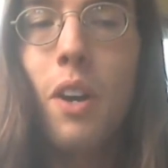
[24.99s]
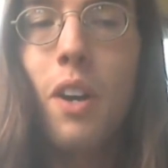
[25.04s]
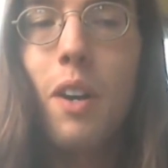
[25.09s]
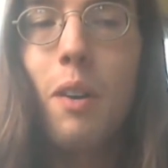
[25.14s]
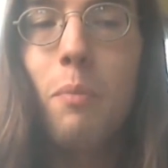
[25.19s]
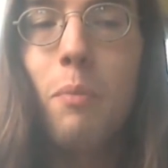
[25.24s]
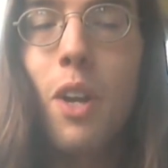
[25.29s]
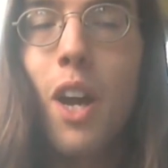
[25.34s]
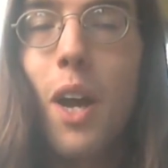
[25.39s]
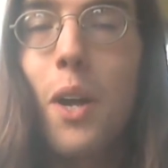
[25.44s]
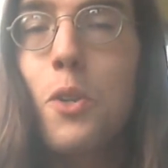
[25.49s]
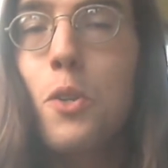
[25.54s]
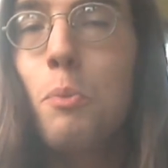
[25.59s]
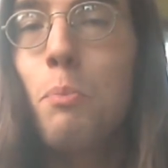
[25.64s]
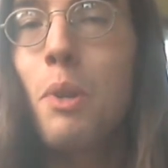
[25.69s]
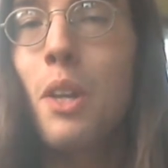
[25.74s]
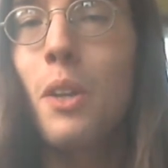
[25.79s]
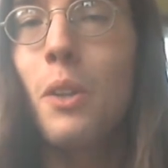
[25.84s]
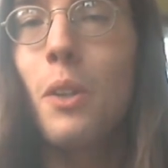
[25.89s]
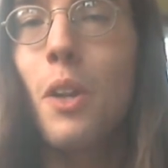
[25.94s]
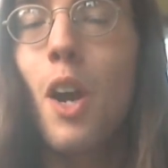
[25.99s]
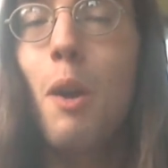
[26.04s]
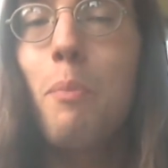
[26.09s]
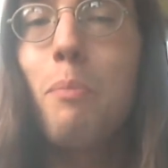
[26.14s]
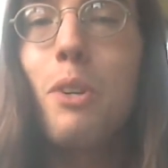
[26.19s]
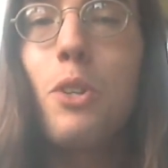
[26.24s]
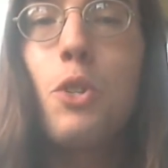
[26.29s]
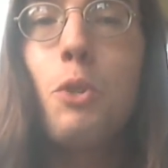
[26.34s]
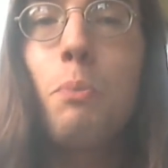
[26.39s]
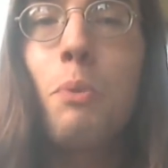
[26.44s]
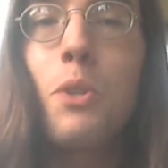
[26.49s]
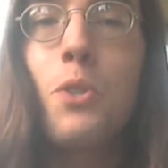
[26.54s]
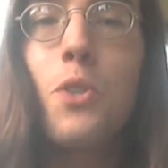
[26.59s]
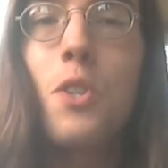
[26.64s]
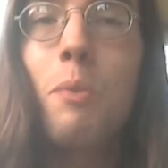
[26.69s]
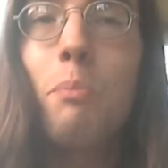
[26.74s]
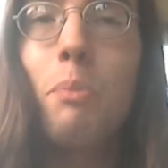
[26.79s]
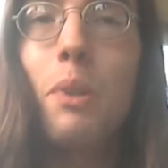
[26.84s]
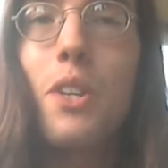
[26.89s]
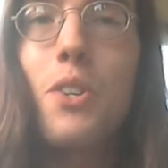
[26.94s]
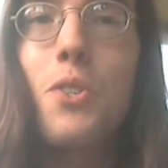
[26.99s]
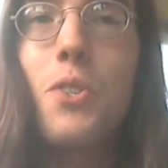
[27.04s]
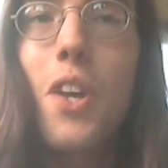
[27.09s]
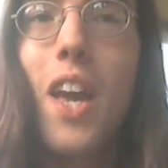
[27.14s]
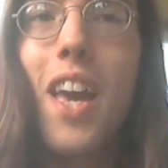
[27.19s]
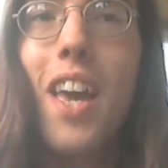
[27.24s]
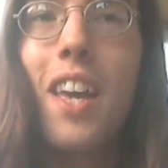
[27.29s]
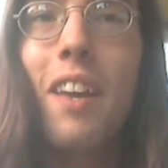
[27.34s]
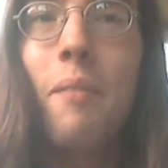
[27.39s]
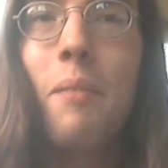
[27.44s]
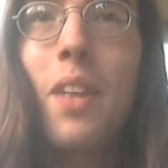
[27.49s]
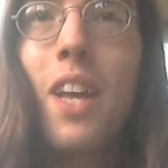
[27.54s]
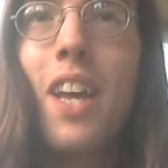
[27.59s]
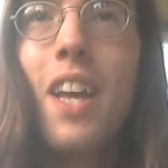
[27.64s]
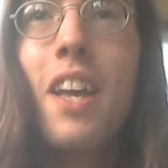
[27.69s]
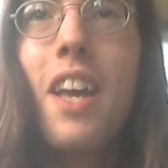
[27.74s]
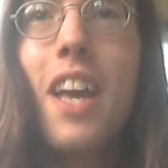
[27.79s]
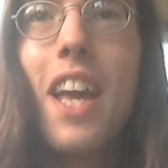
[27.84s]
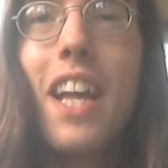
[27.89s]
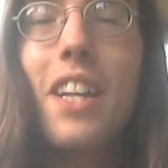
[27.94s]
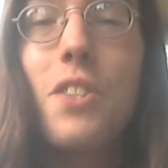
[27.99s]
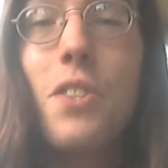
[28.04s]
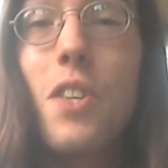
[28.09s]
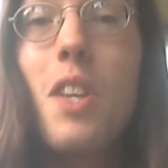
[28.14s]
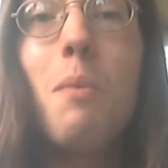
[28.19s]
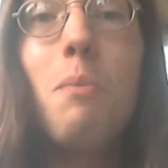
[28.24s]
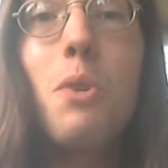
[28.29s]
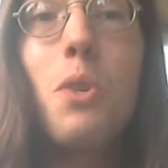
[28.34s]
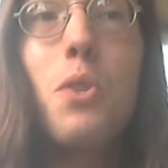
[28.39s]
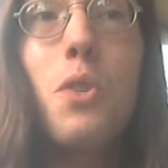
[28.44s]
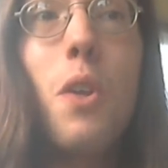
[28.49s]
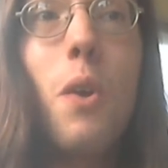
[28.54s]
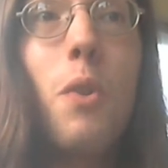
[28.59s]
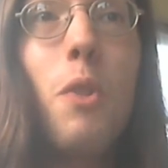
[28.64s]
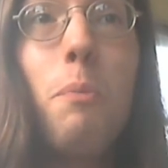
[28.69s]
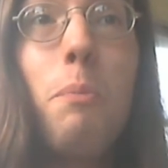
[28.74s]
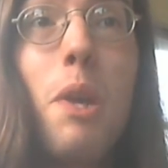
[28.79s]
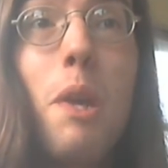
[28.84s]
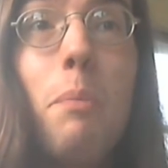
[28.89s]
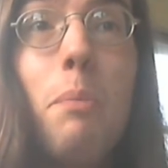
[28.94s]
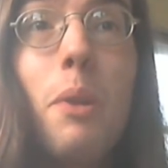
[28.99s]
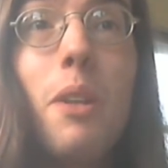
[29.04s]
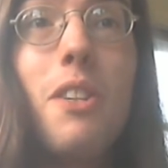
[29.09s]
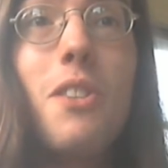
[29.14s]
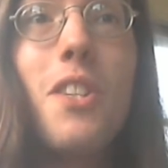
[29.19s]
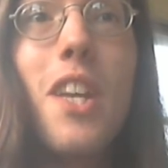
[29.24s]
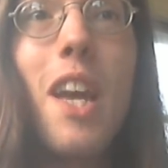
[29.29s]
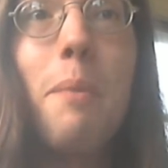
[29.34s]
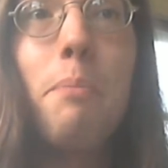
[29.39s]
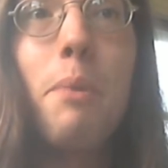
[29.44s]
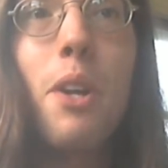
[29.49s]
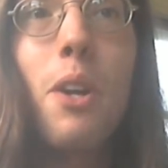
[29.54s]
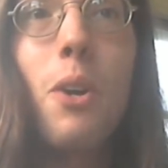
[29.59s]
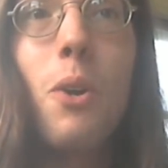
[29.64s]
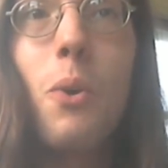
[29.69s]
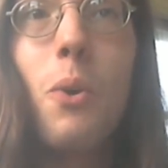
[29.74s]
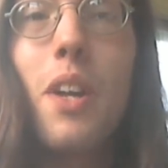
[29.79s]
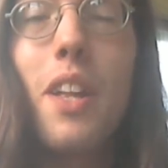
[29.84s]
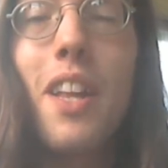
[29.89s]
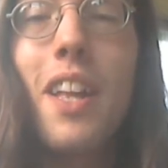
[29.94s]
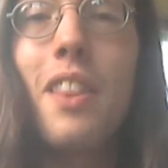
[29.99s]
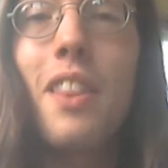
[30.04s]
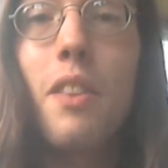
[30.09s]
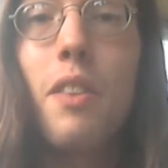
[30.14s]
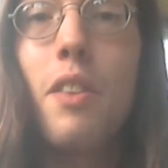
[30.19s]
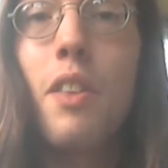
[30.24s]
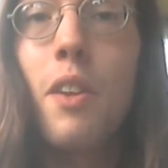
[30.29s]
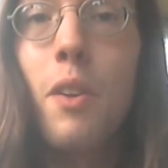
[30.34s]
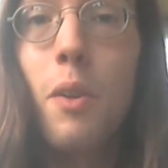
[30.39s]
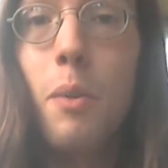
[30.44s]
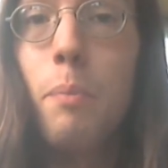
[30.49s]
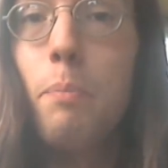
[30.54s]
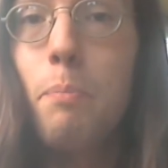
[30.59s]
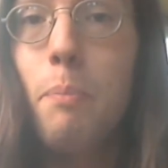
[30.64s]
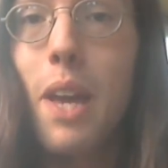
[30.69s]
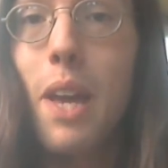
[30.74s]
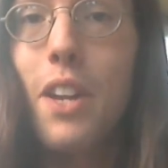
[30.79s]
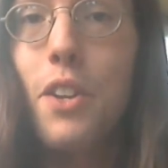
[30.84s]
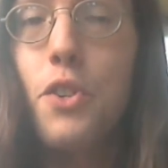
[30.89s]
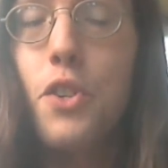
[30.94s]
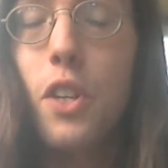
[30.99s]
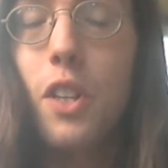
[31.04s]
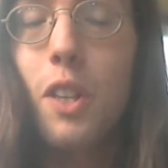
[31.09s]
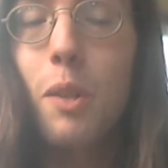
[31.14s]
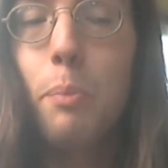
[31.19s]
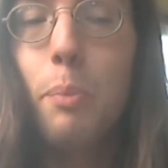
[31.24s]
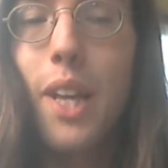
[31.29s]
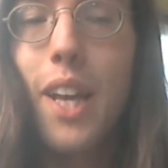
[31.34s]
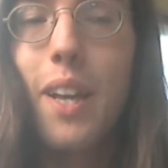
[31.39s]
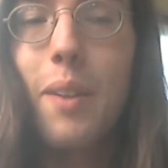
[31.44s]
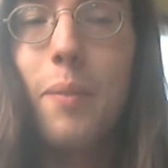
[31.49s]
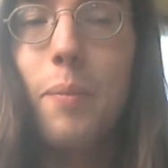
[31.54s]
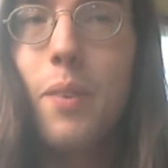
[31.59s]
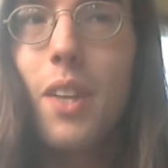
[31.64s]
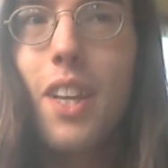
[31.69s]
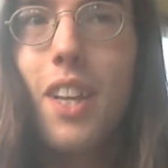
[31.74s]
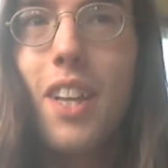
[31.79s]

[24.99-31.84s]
Um, not to be alarmist, but simply saying it seems as though the people at TEPCO eh, at, that are managing the plant